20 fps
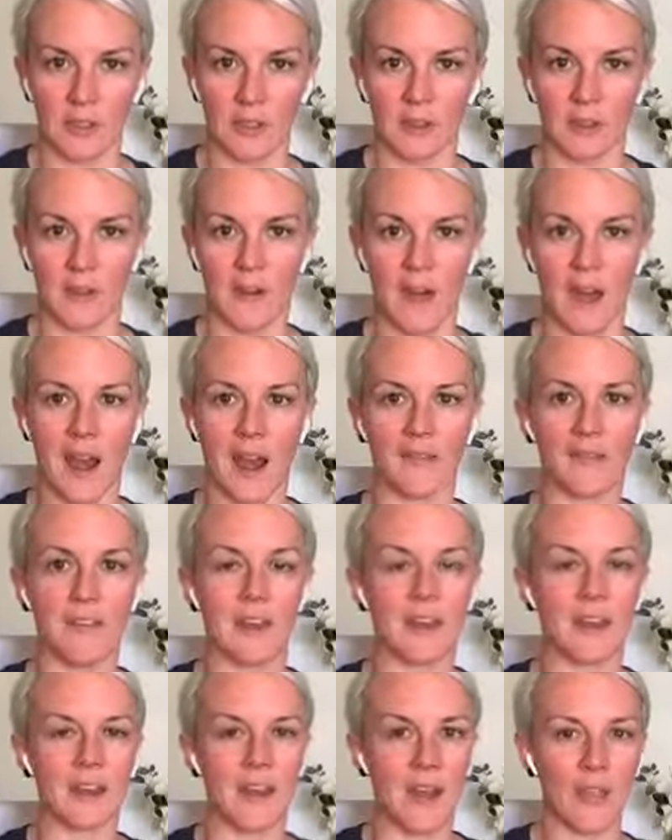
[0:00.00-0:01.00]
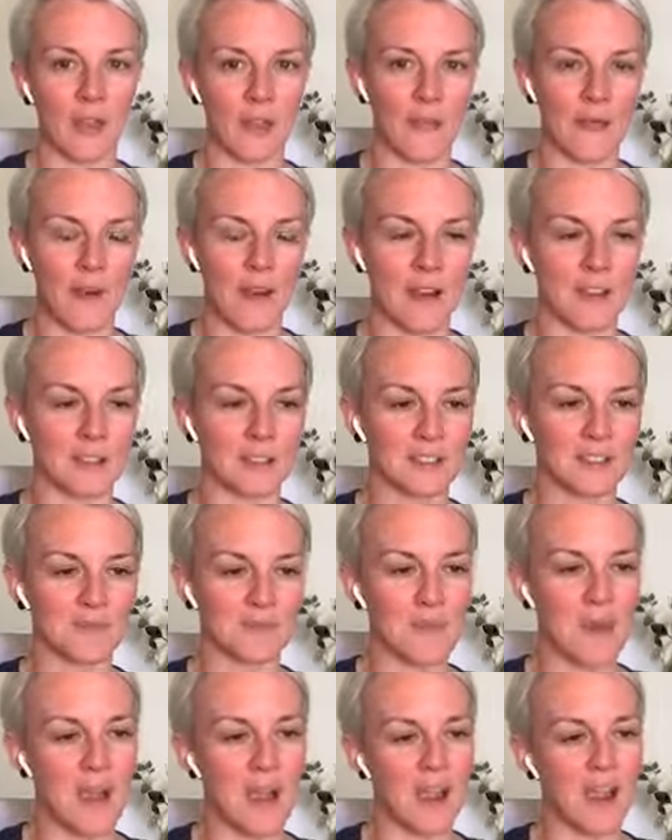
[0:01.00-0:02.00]
right? And then another friend of
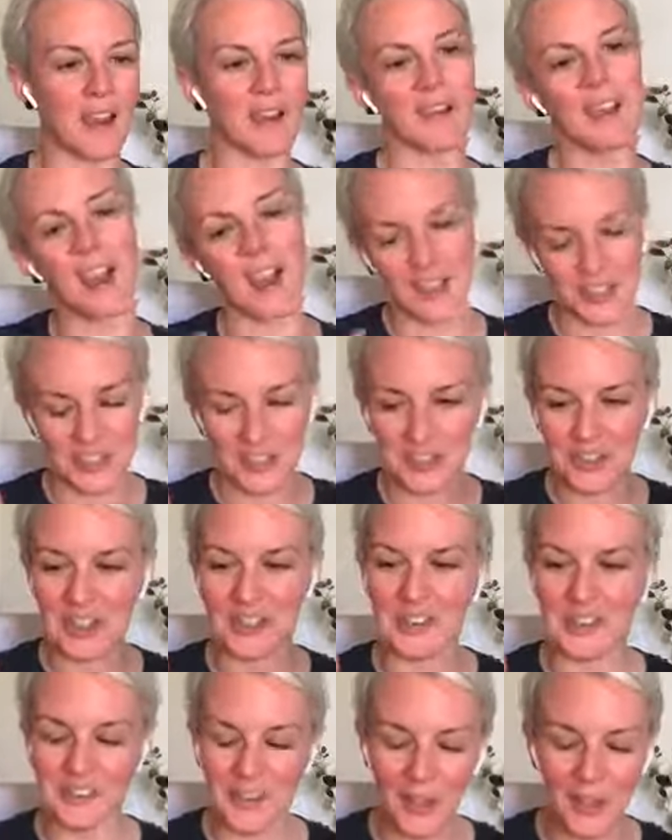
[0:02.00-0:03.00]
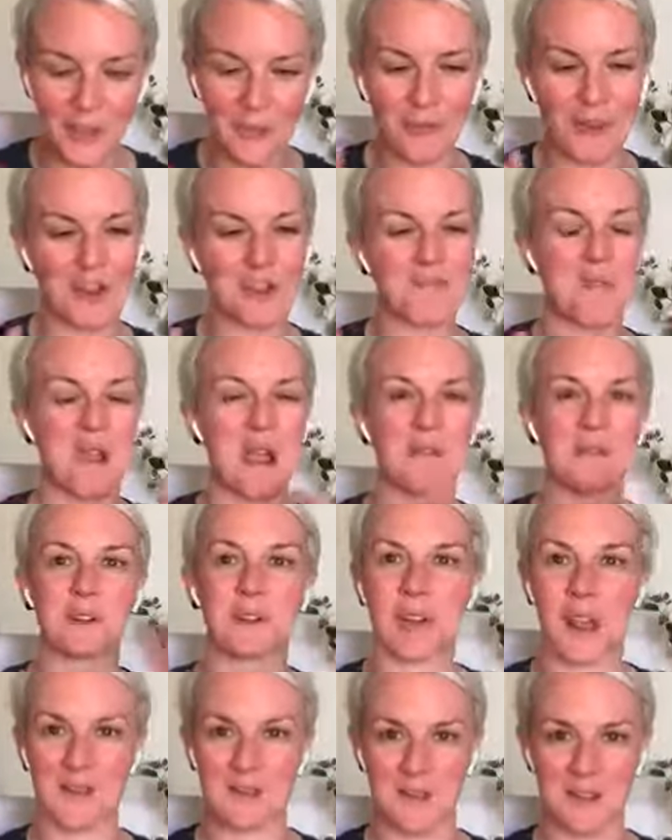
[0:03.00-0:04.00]
mine, actually, another friend of mine would
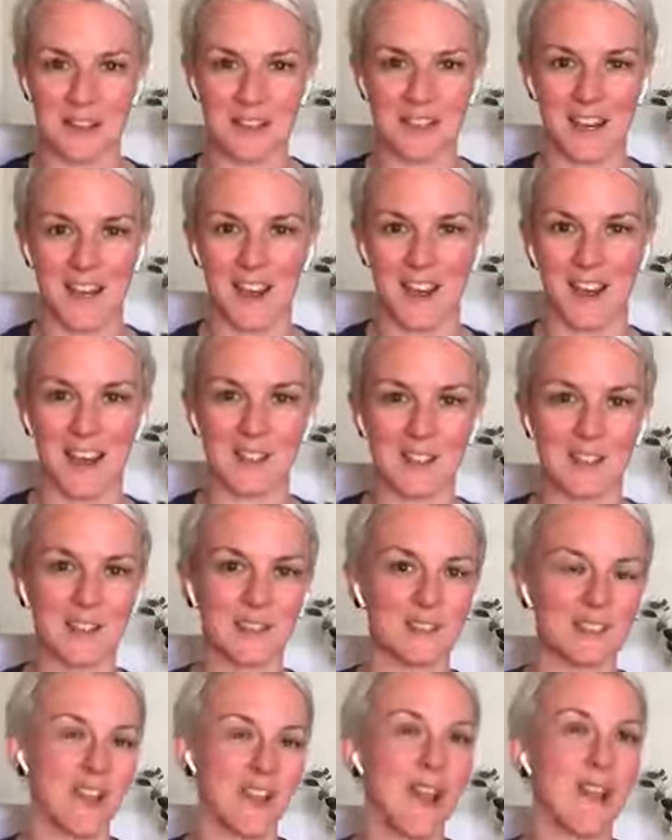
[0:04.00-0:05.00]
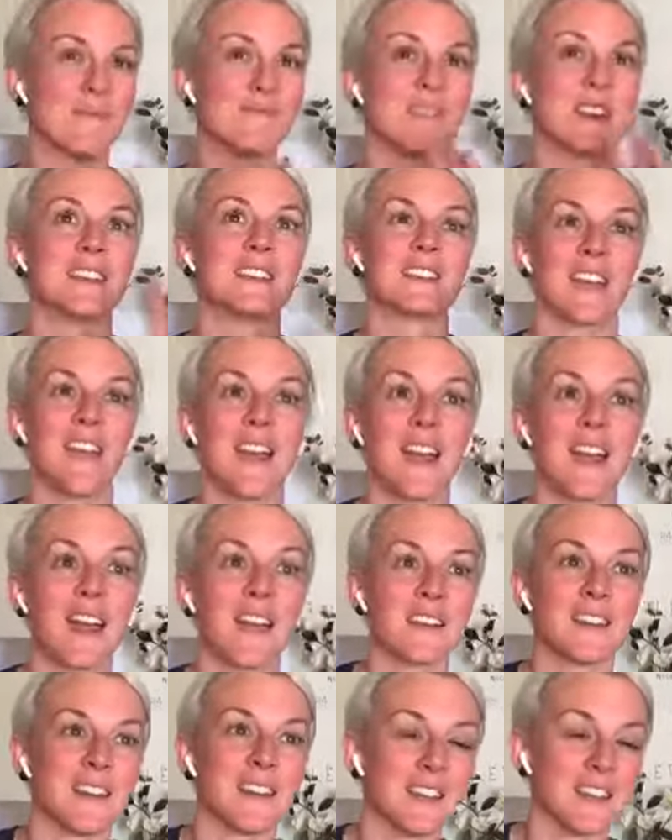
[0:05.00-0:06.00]
come around to our house all the time. My
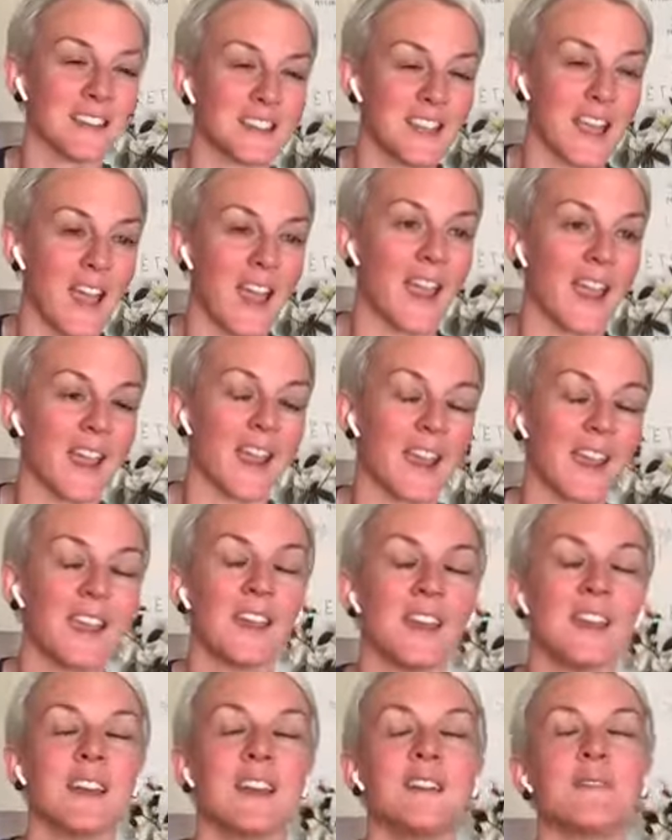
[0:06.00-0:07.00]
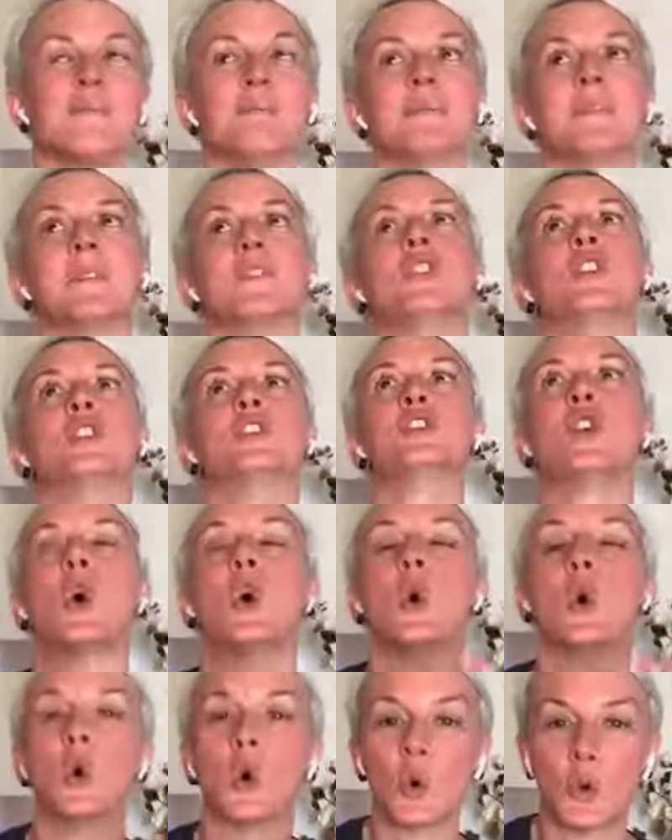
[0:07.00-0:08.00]
dad is a
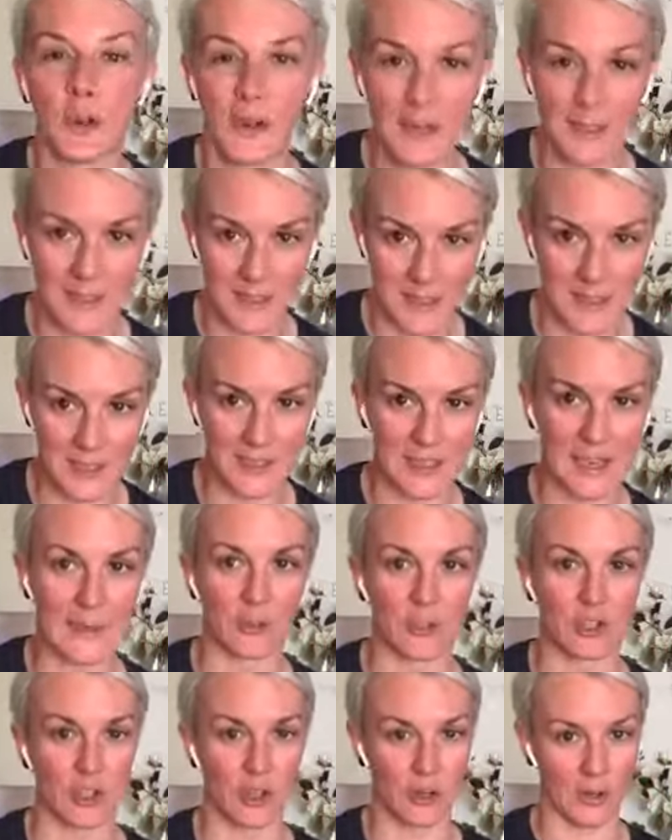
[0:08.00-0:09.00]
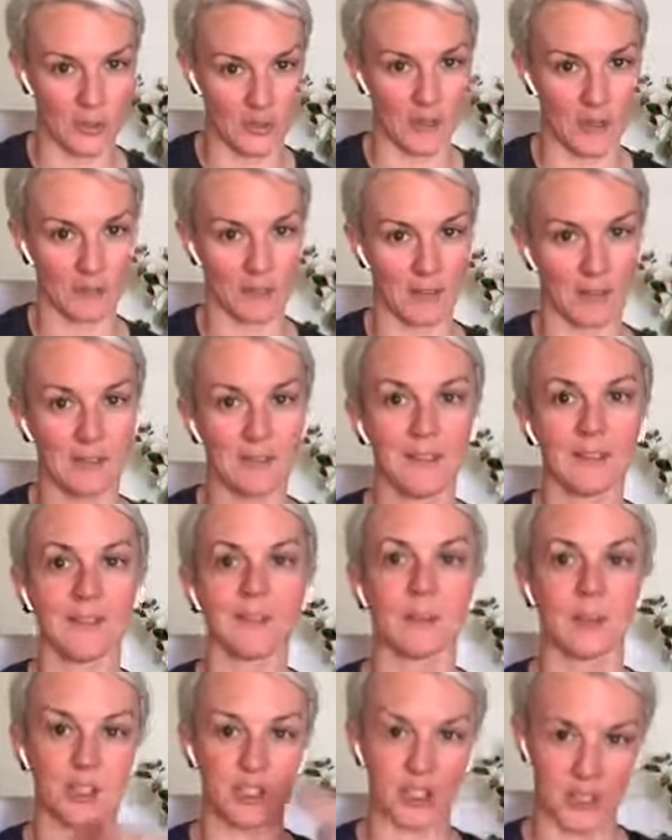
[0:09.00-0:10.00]
notorious dad joke teller,
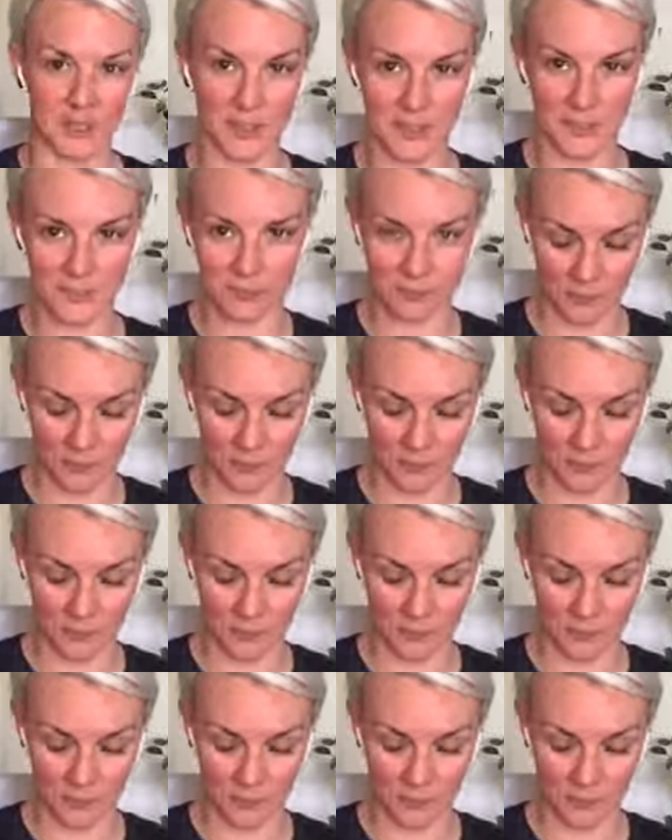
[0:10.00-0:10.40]
which is,